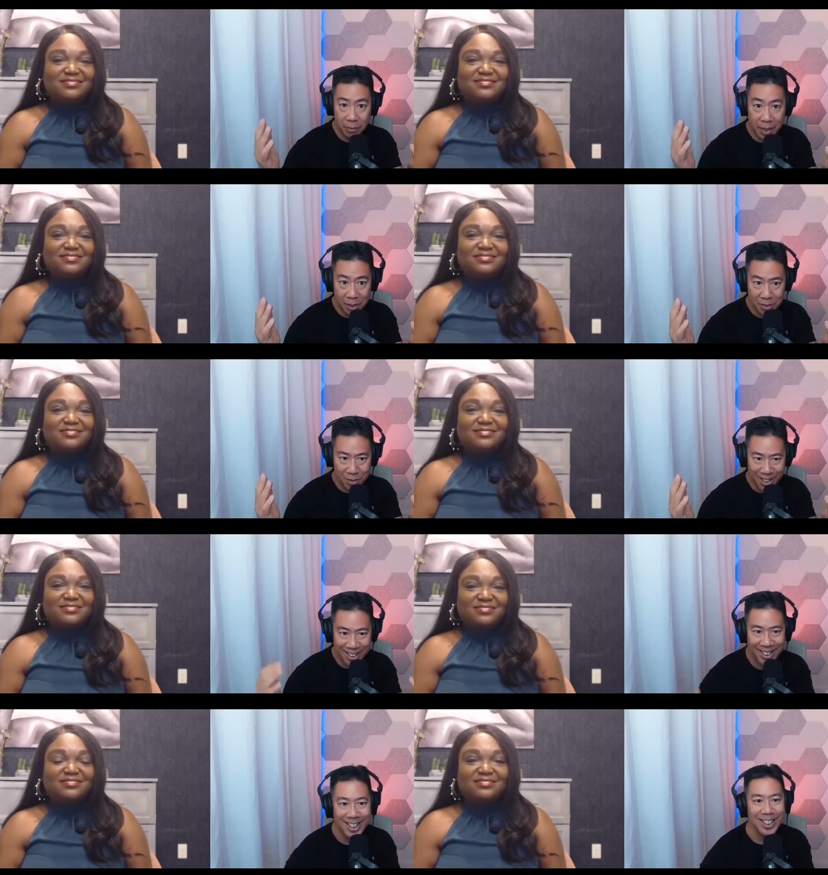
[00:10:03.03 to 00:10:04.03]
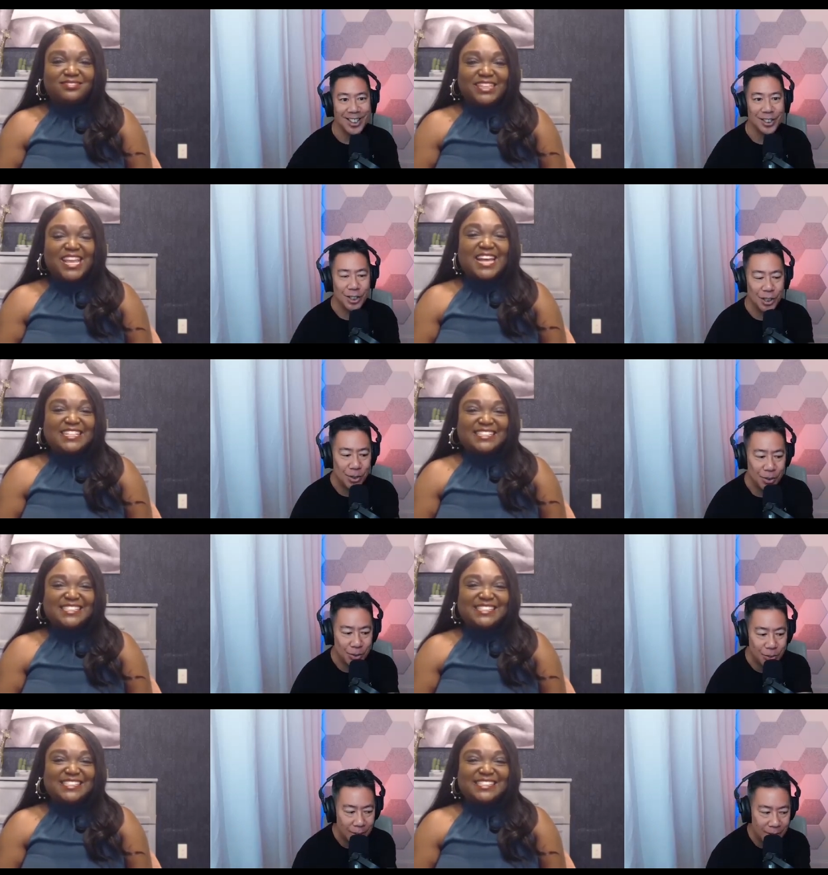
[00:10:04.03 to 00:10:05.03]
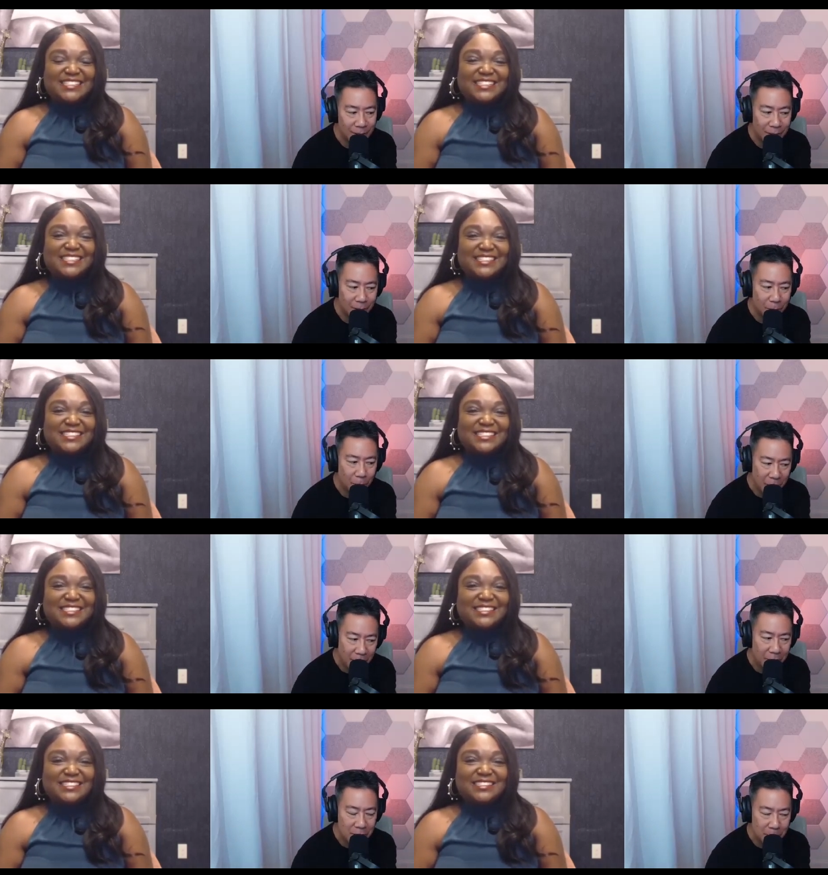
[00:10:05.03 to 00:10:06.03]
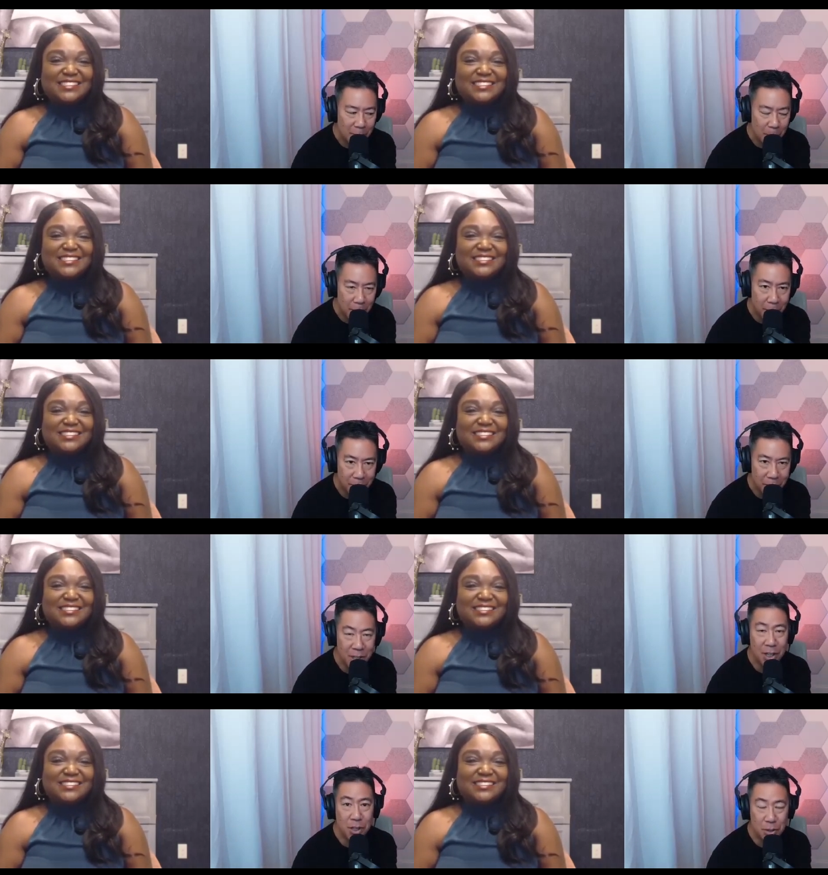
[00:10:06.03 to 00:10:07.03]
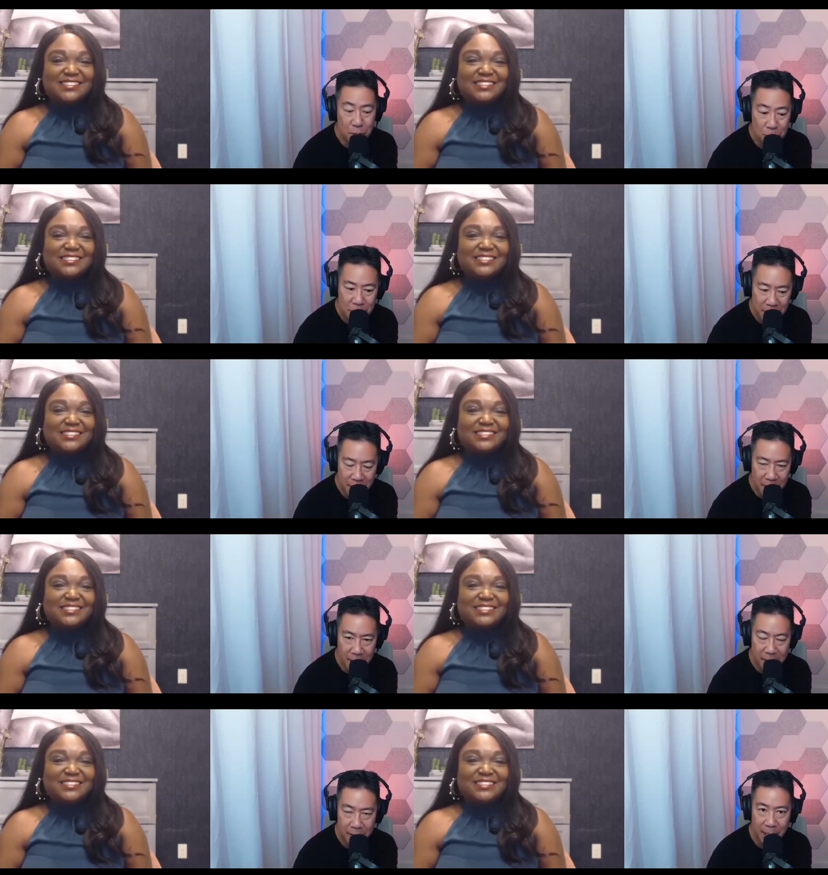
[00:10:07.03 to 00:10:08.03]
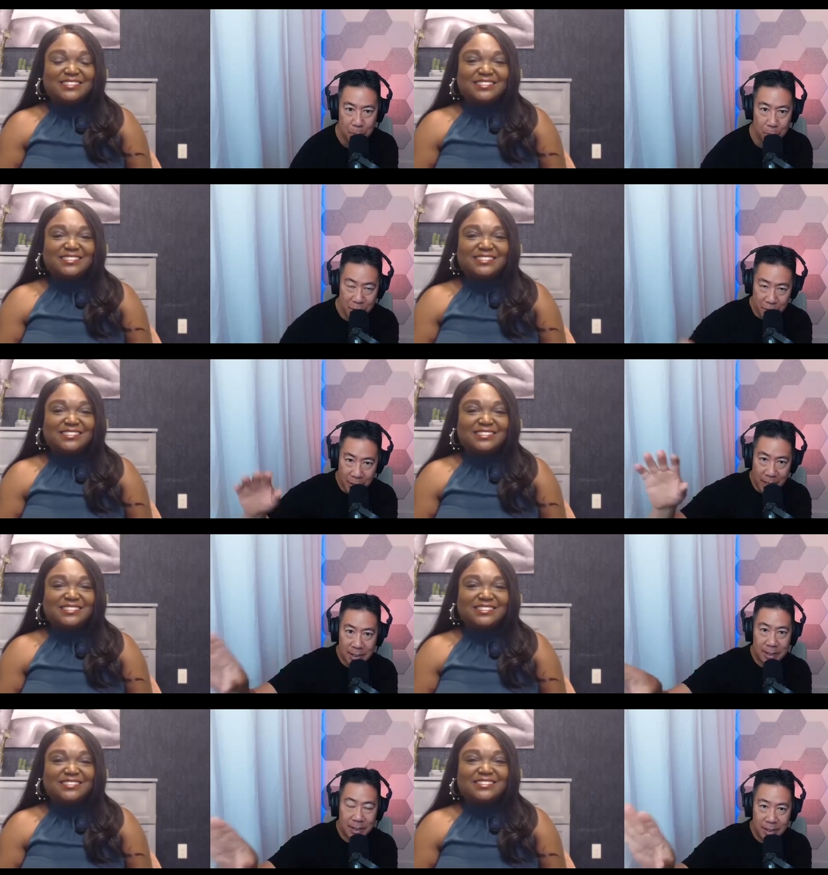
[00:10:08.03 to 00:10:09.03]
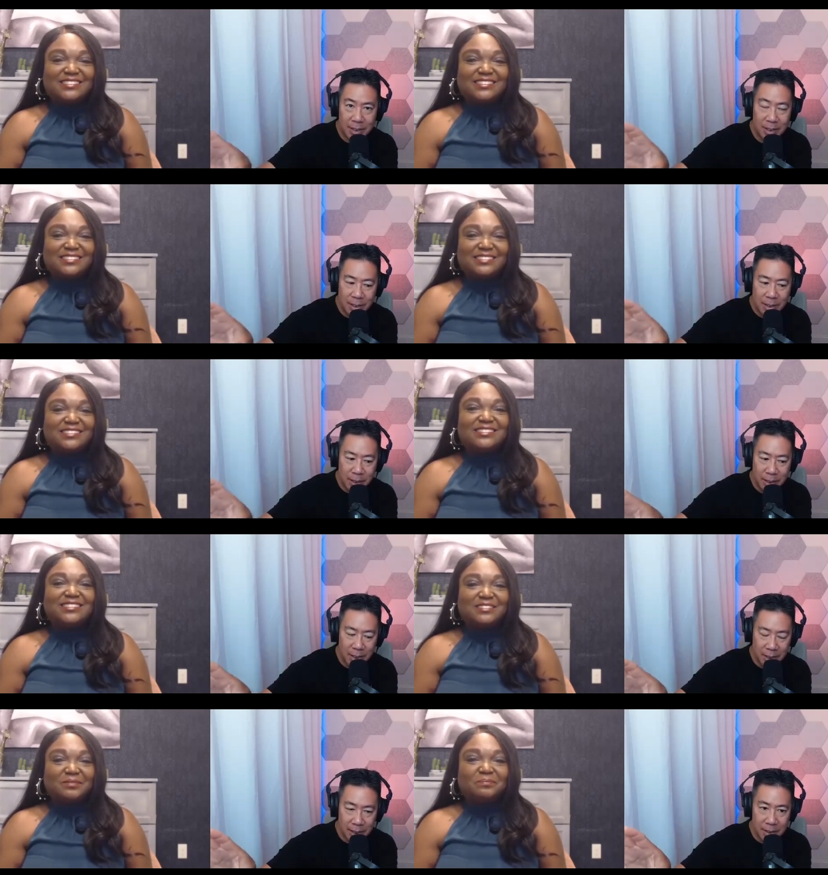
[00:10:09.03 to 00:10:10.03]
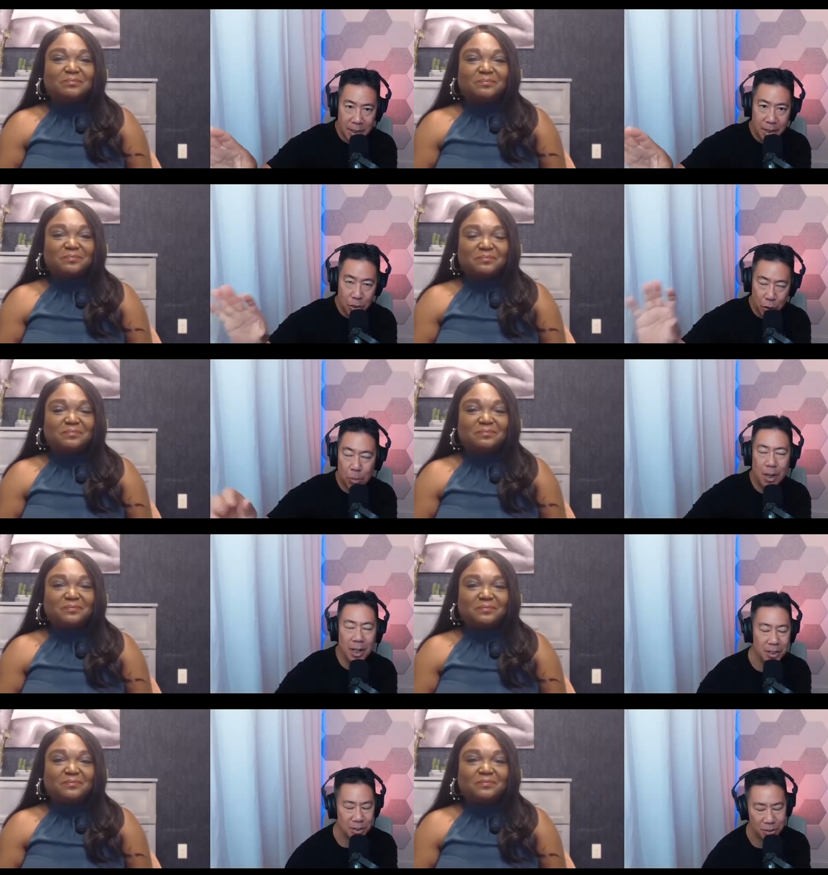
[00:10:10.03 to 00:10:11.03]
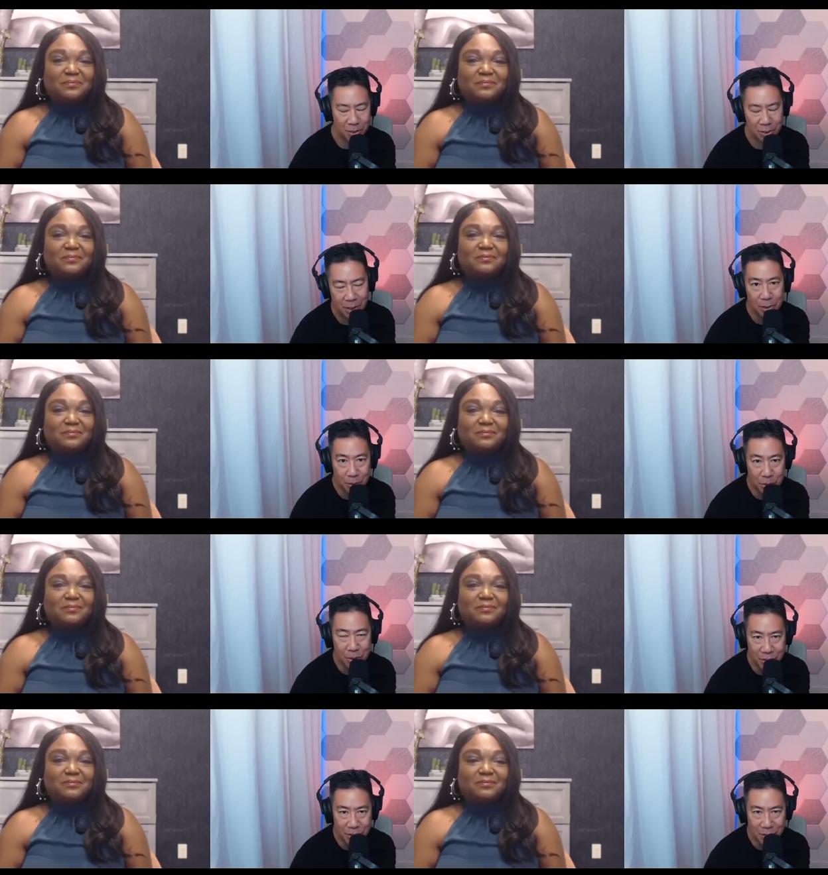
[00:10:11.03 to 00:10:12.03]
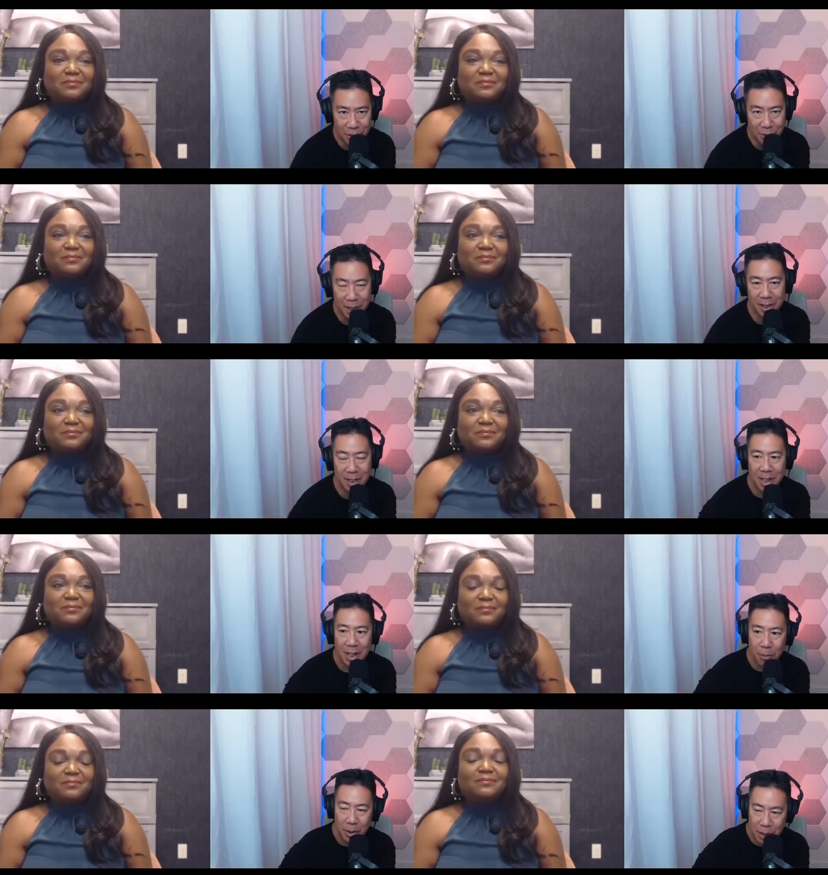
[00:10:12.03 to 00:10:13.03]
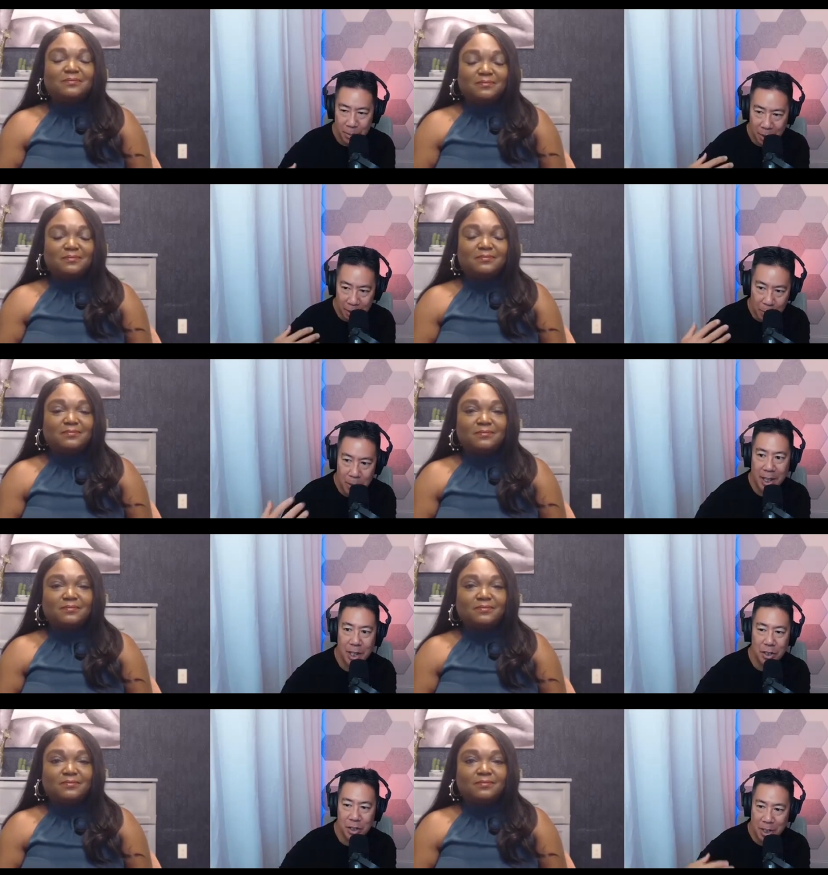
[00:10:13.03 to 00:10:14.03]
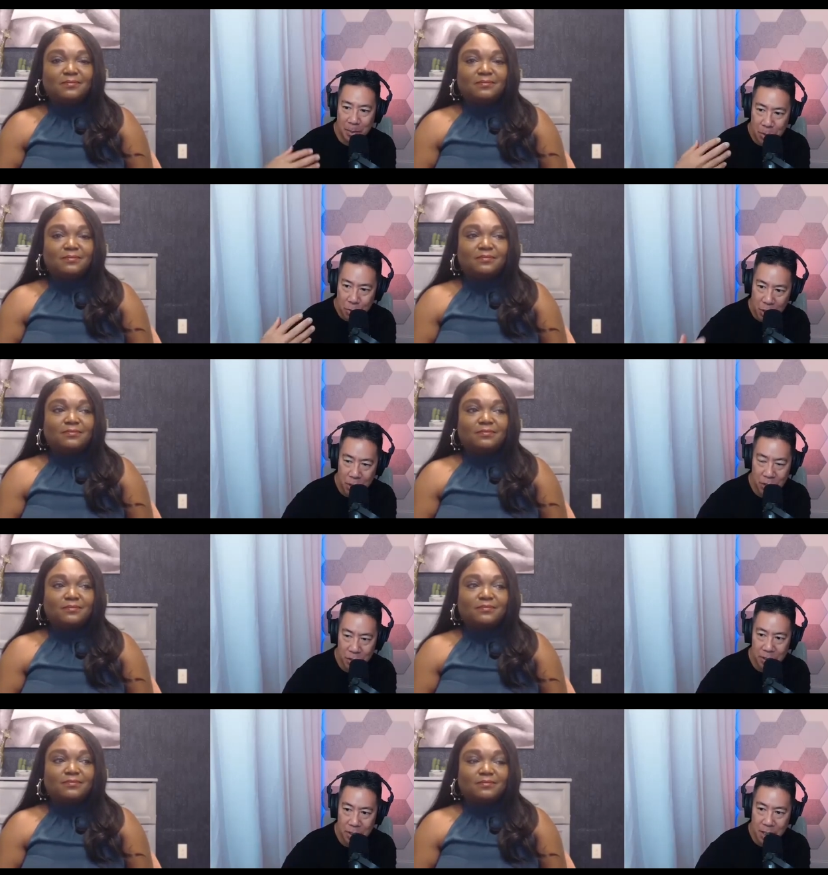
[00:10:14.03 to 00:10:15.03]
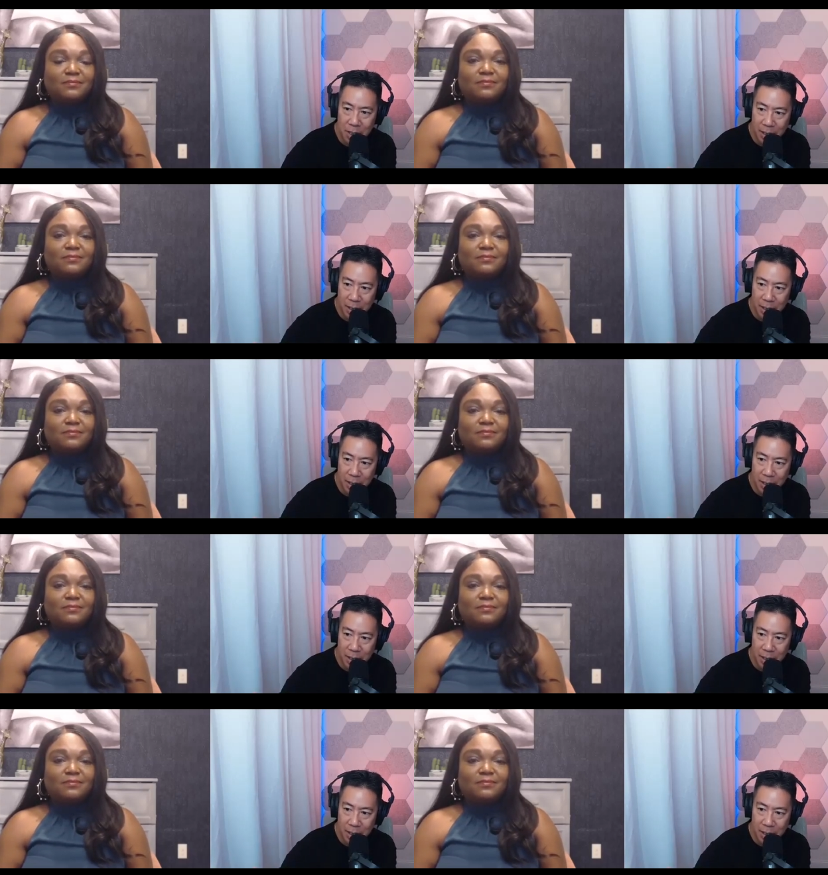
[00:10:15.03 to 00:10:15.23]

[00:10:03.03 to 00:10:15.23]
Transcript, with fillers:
Speaker 1: innovators, right? So what are some of the barriers that you see that prevents these no box solutions? You know, that what are some of the limitations and obstructions